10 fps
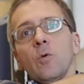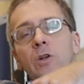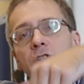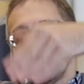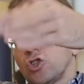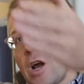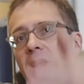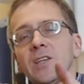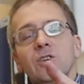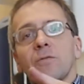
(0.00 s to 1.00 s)
which the
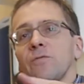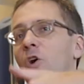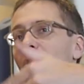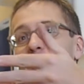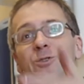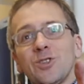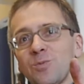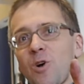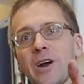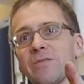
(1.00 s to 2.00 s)
Chinese are far too
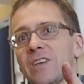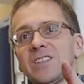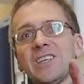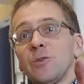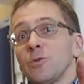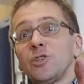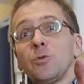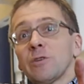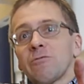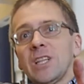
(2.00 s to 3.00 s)
smart. If they see that we're
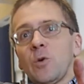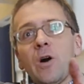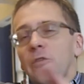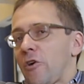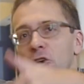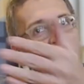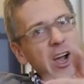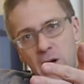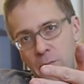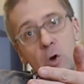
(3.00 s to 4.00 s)
doing really well, they're
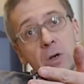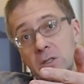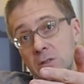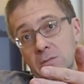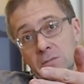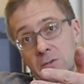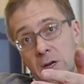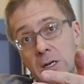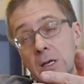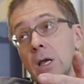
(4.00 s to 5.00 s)
not going to poke us,
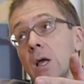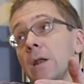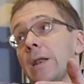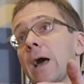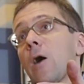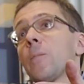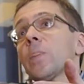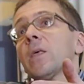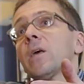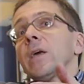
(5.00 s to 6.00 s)
right?
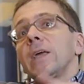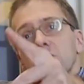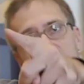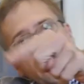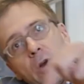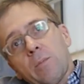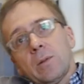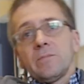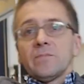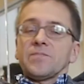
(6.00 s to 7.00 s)
Now, here's the
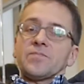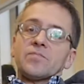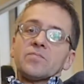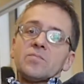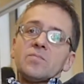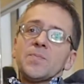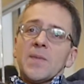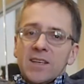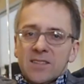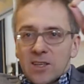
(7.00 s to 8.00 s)
problem,
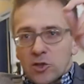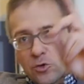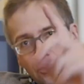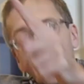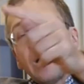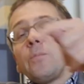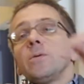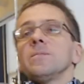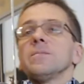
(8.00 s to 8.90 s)
is that Trump